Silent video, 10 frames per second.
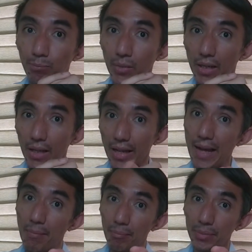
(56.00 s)

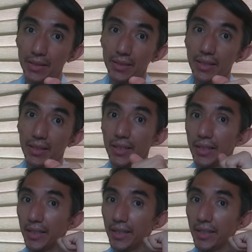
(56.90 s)
lamp
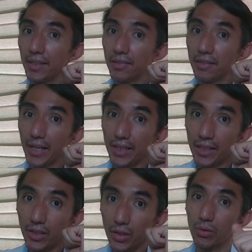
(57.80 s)
is a
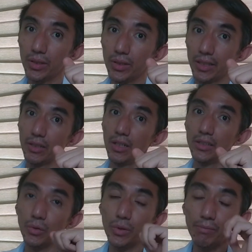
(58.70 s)
known
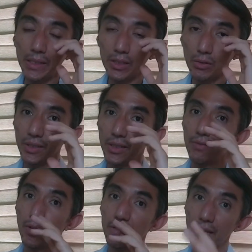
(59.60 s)
technology. We've been using it
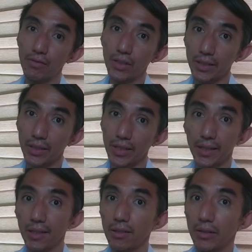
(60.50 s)
for several
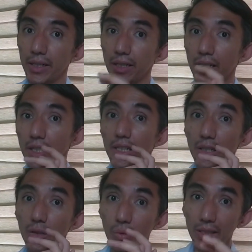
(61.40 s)
decades already.
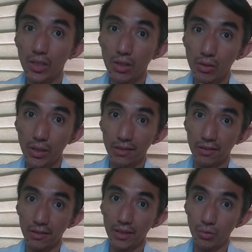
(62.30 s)
We know
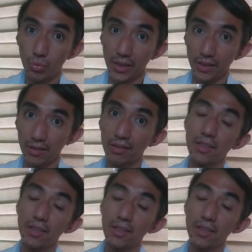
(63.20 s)
it works,